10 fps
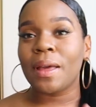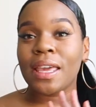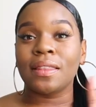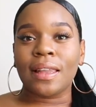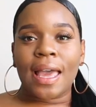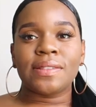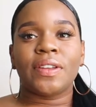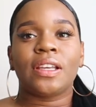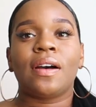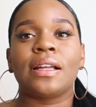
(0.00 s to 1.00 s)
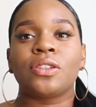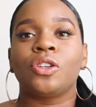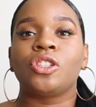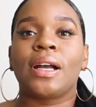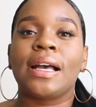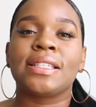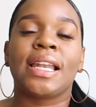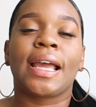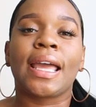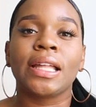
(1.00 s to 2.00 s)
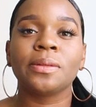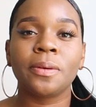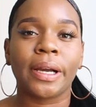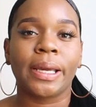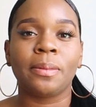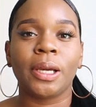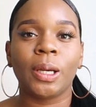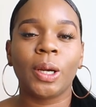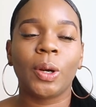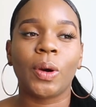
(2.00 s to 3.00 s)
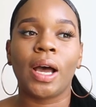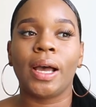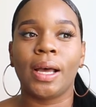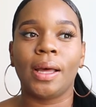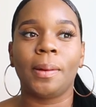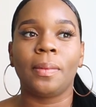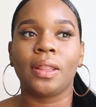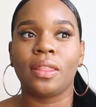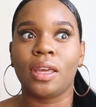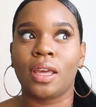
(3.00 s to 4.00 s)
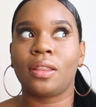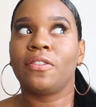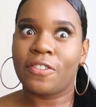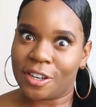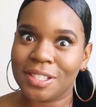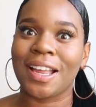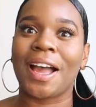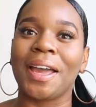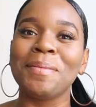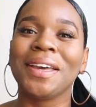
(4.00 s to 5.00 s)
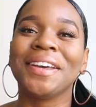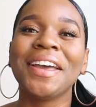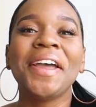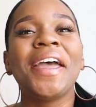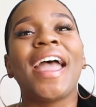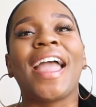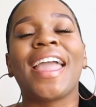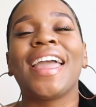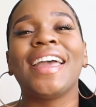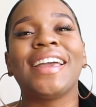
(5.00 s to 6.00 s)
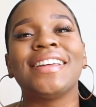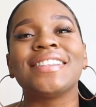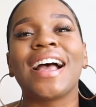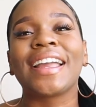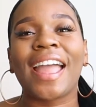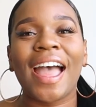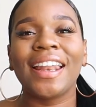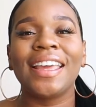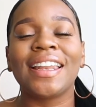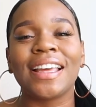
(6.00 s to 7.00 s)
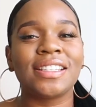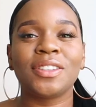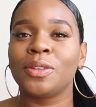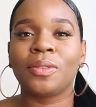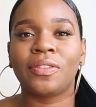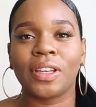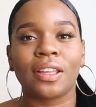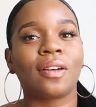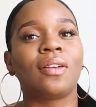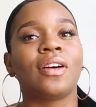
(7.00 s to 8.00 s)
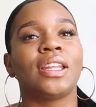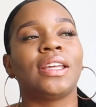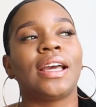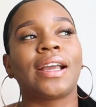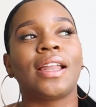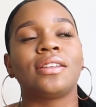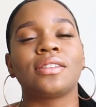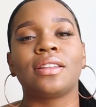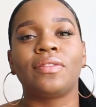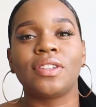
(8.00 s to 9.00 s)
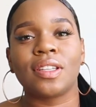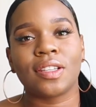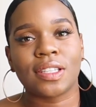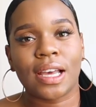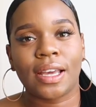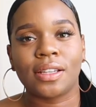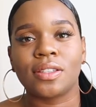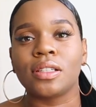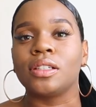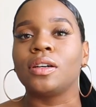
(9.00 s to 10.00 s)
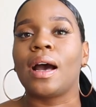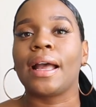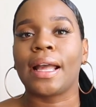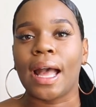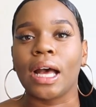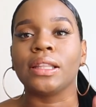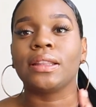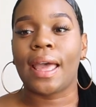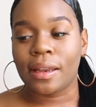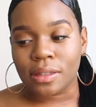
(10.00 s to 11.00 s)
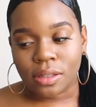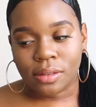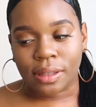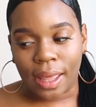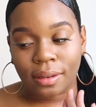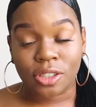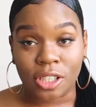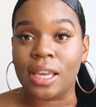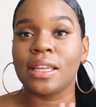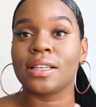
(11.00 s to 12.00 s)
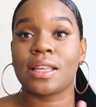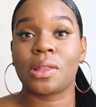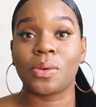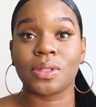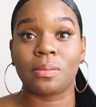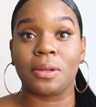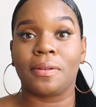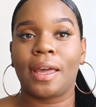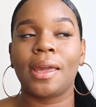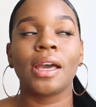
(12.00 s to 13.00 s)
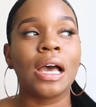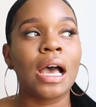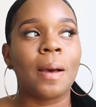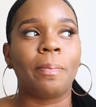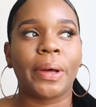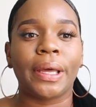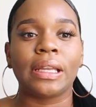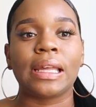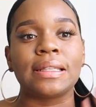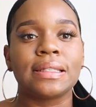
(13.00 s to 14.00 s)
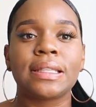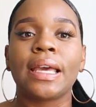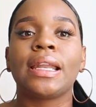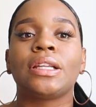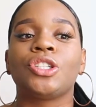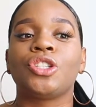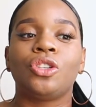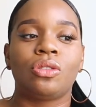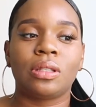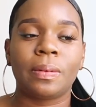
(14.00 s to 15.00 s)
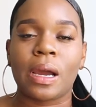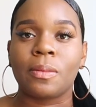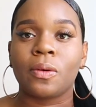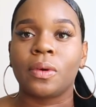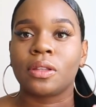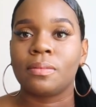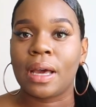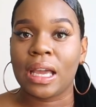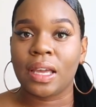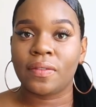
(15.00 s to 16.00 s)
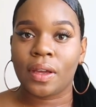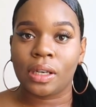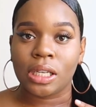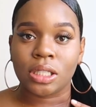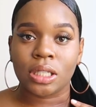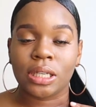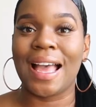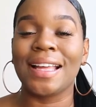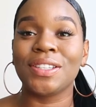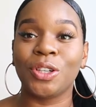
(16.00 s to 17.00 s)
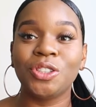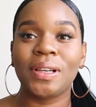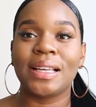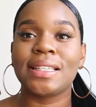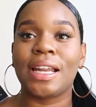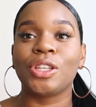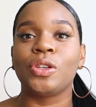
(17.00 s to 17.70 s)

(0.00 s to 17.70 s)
in the last video I told you guys that I got the primer the first time, and I got it and I didn't do a video on it. I kind of just left it to the side until I got that shade, because I thought it was gonna be right. but instead I just used the primer with my foundation. I told you guys that I